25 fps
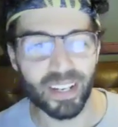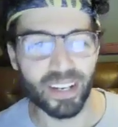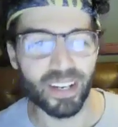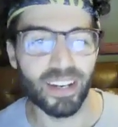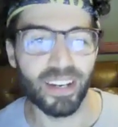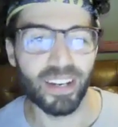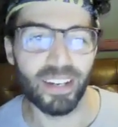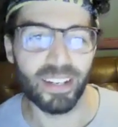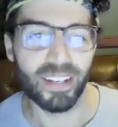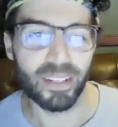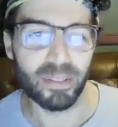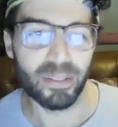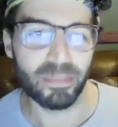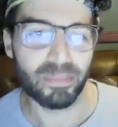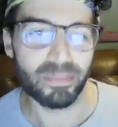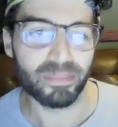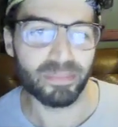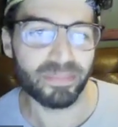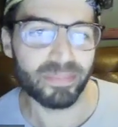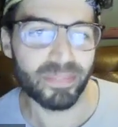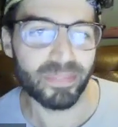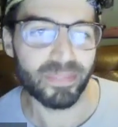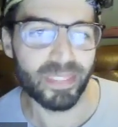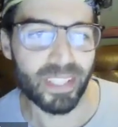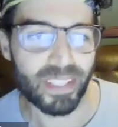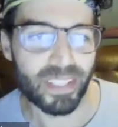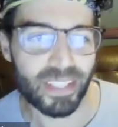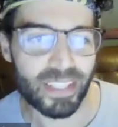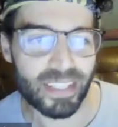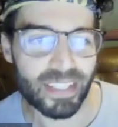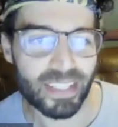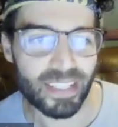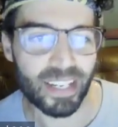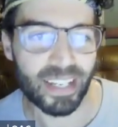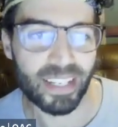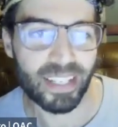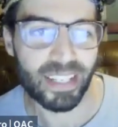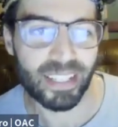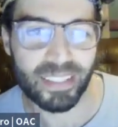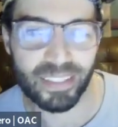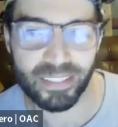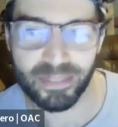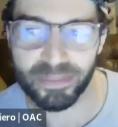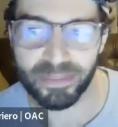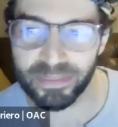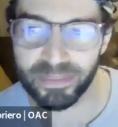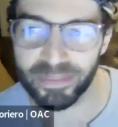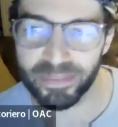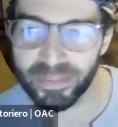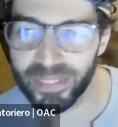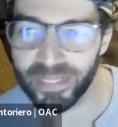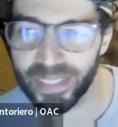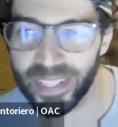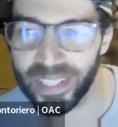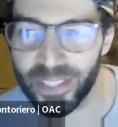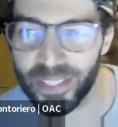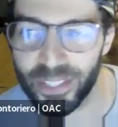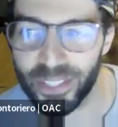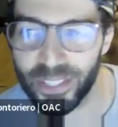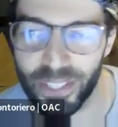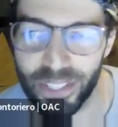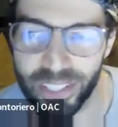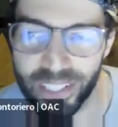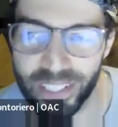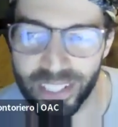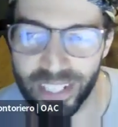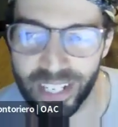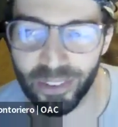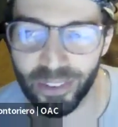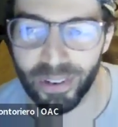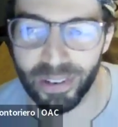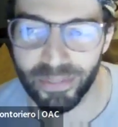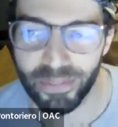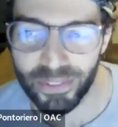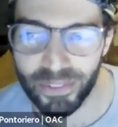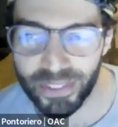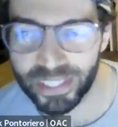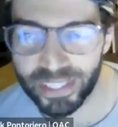because it's certainly not great for